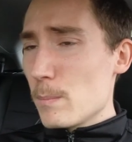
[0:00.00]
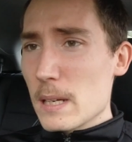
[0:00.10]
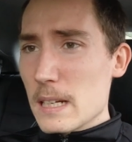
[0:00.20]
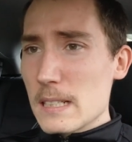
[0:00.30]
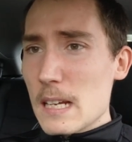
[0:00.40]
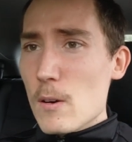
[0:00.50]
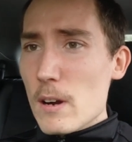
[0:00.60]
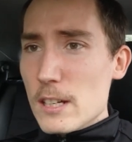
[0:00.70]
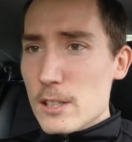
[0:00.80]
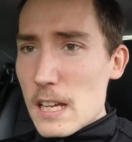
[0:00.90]
but I now
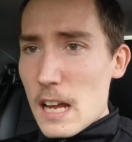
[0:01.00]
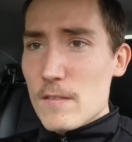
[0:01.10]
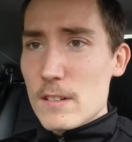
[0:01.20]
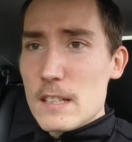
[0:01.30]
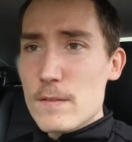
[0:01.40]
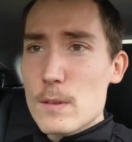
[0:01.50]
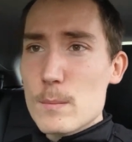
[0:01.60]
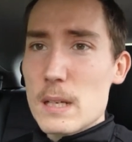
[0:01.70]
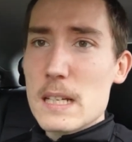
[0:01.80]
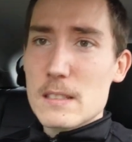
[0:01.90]
actually have a
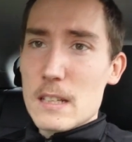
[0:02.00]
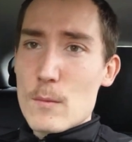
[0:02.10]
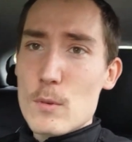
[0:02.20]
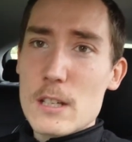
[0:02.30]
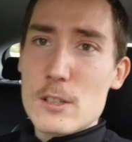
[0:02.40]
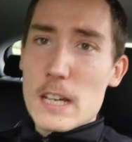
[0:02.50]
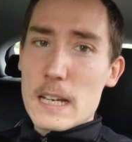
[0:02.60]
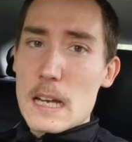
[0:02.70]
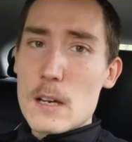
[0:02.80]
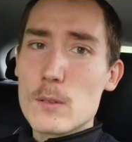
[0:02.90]
different place that I want to
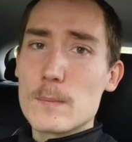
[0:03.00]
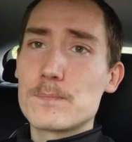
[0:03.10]
check out,